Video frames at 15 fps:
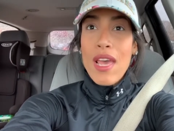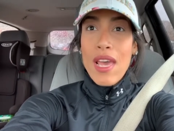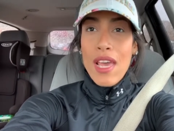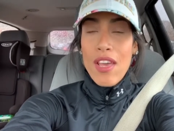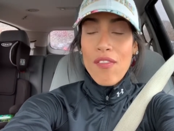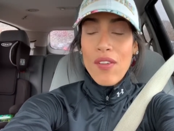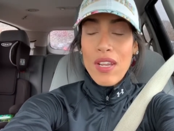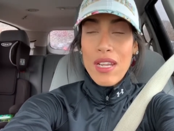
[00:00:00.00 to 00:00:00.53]

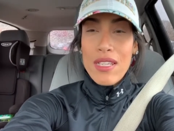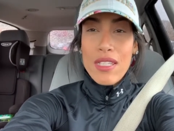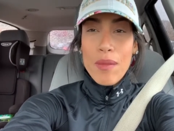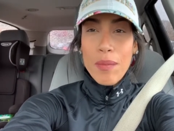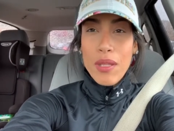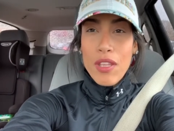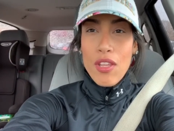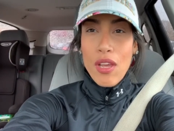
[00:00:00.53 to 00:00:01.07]
if it is
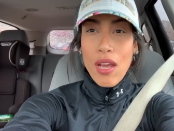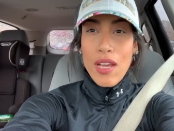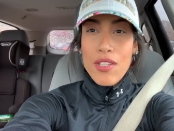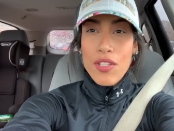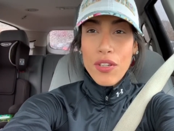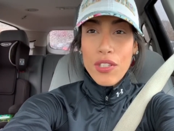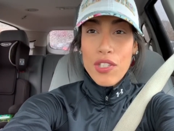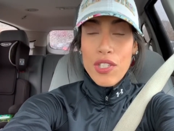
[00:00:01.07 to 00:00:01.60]
something that you
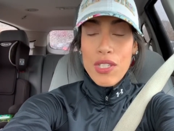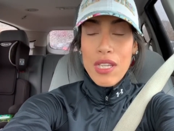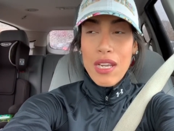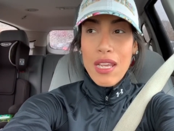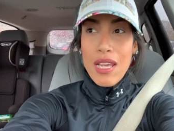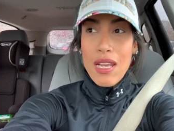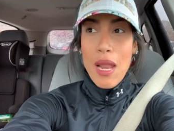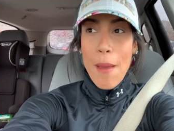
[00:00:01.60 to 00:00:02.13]
guys are interested
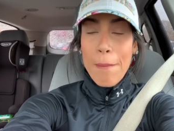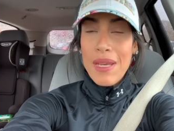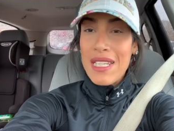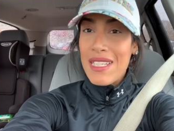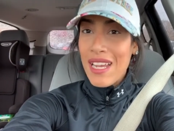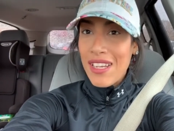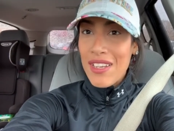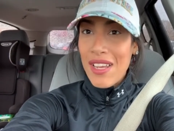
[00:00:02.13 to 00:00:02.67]
in, me
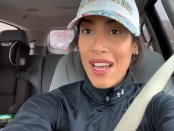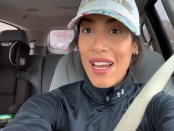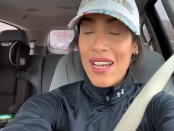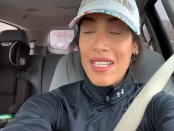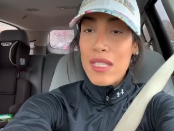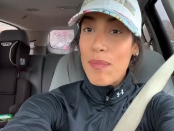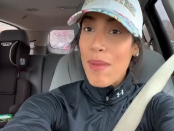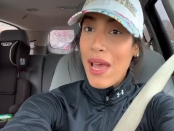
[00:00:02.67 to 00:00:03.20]
taking you
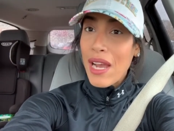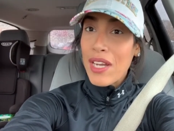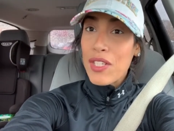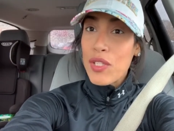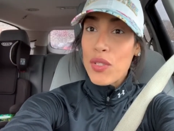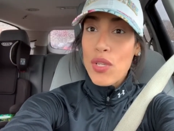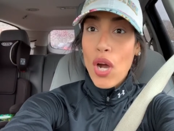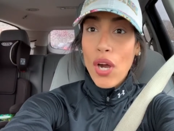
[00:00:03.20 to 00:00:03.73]
guys back
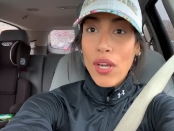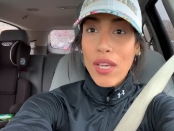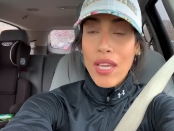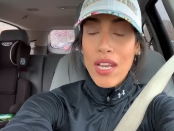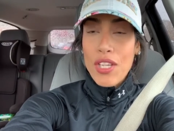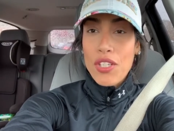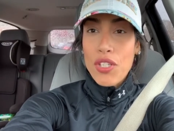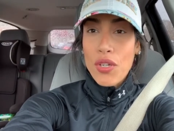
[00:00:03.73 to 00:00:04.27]
to
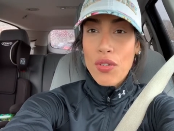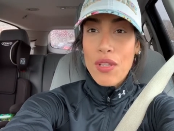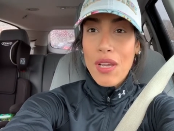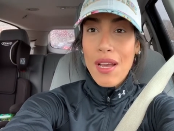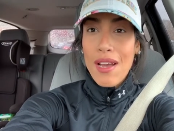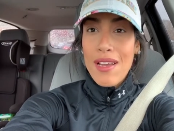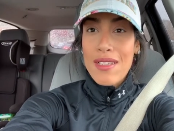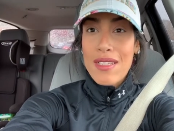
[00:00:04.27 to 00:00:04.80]
Target and showing you
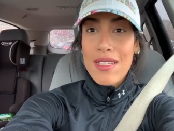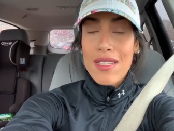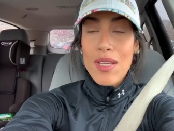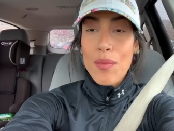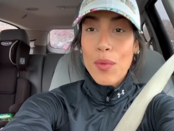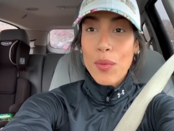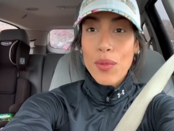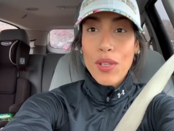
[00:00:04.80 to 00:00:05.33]
guys
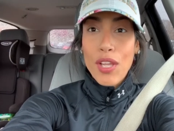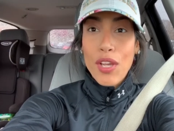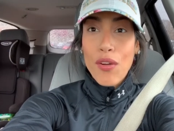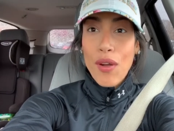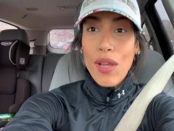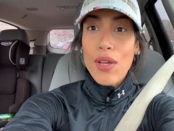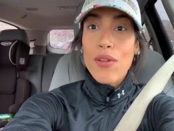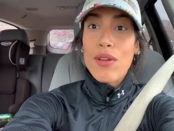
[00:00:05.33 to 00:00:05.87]
some really
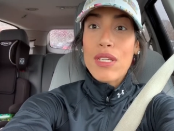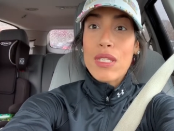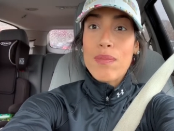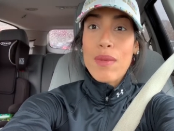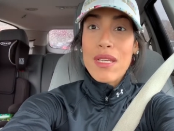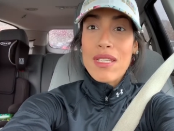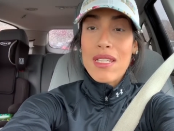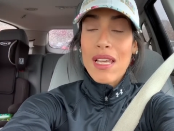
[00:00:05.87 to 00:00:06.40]
great
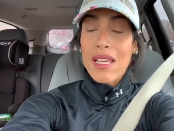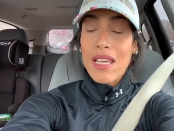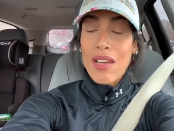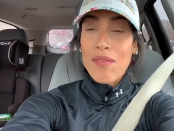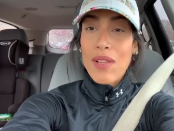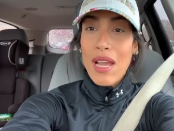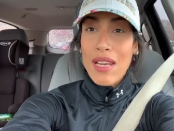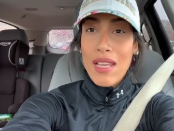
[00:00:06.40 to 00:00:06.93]
Christmas
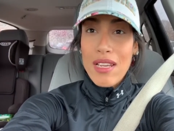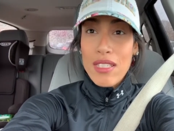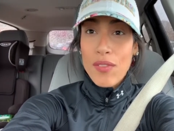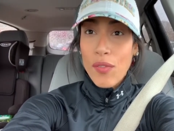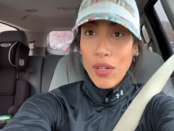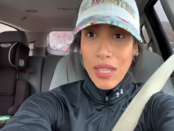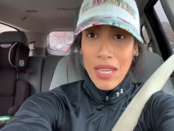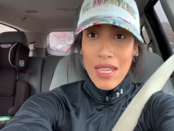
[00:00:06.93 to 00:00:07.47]
gift ideas
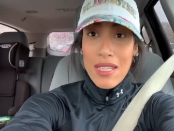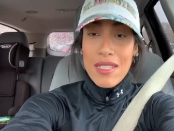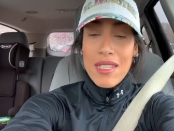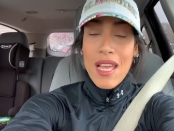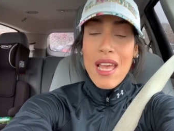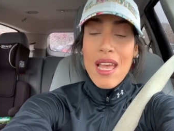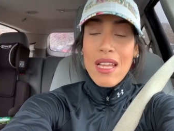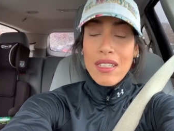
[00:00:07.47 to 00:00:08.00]
for kids,
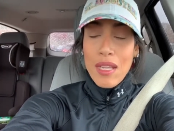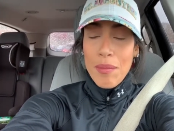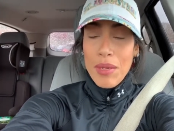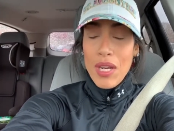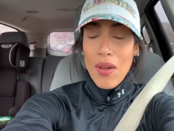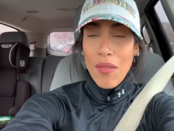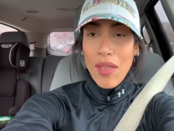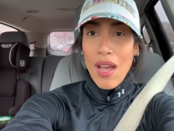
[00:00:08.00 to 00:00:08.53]
let me
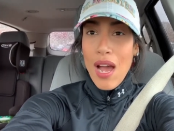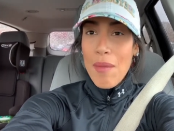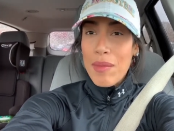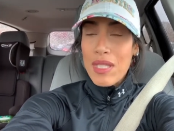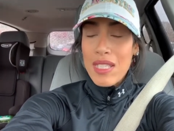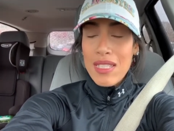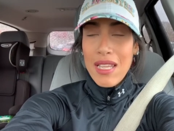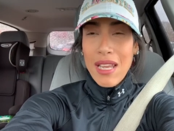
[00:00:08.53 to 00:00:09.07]
know in the
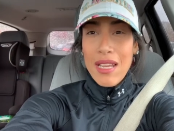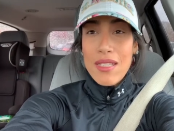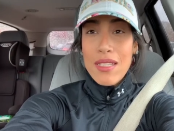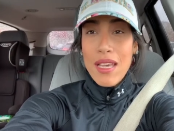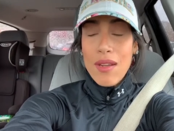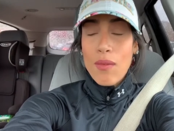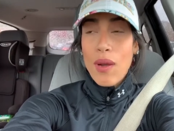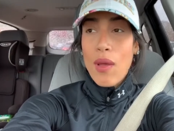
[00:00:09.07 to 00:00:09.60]
comments, because like I
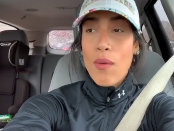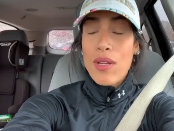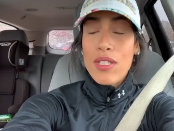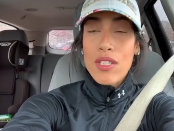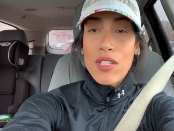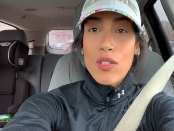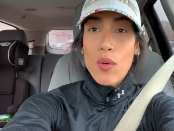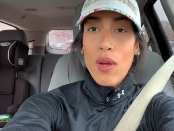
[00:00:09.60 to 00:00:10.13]
said, when I went
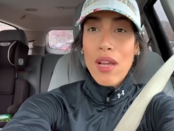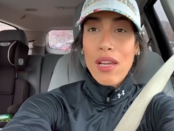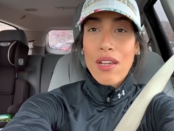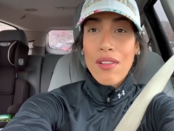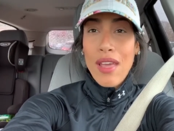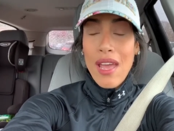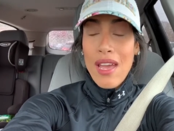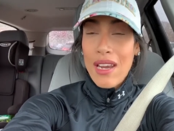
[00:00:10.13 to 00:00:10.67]
to the toy
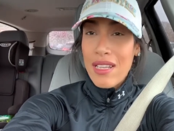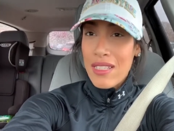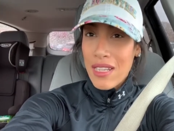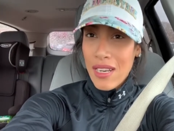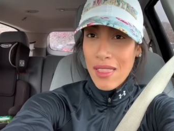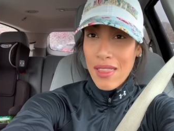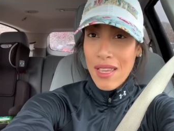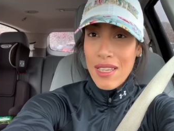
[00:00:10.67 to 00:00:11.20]
aisle, they had a
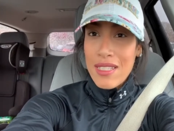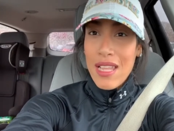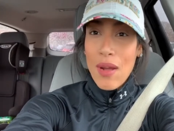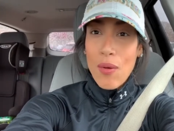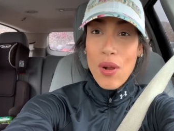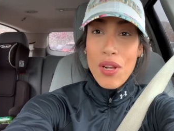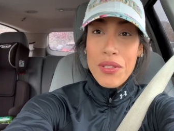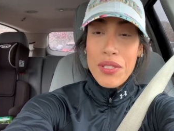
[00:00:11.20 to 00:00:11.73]
ton of things
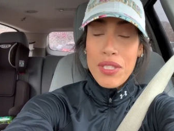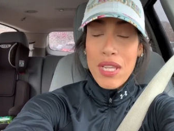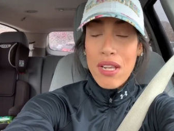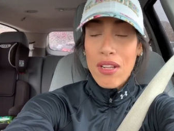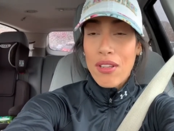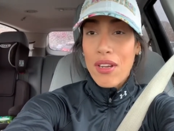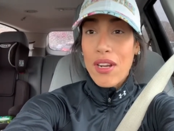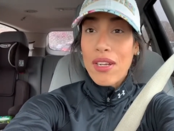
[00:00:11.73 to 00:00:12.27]
that were on
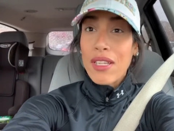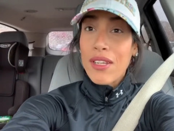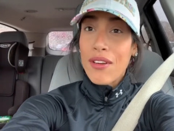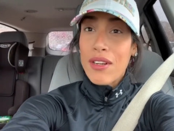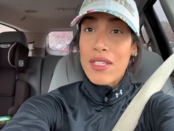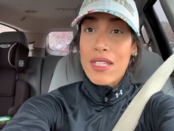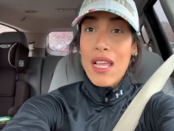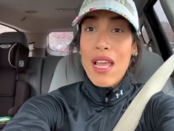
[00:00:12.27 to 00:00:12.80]
sale and on
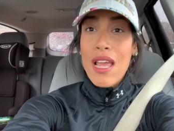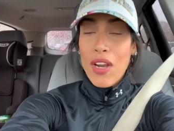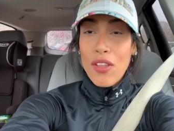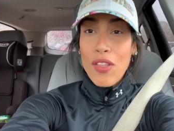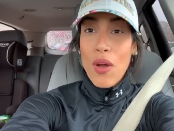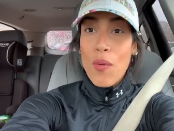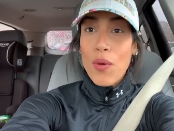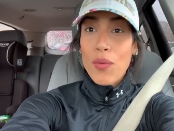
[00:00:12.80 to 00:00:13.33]
clearance I
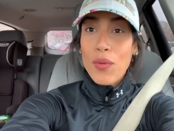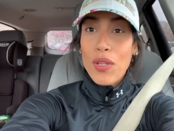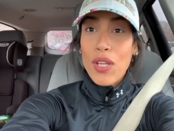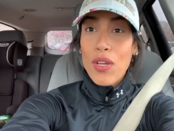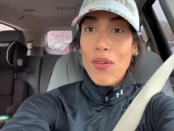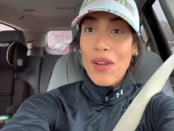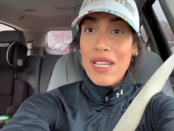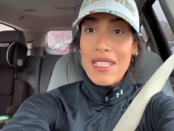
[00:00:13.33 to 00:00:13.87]
thought were
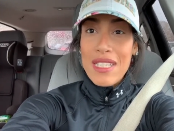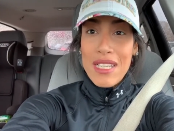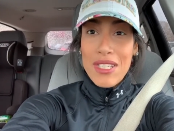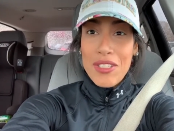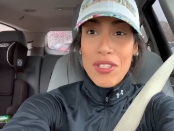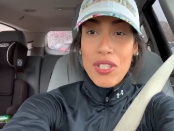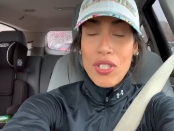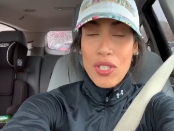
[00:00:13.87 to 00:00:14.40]
really great
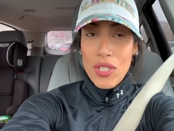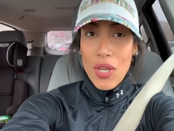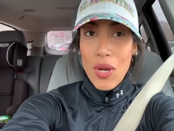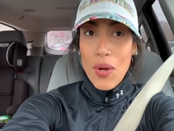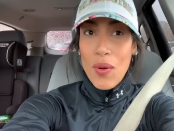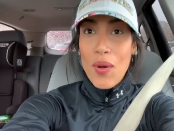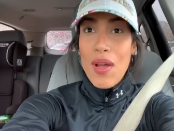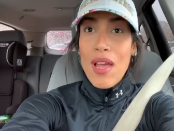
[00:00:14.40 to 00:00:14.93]
deals. So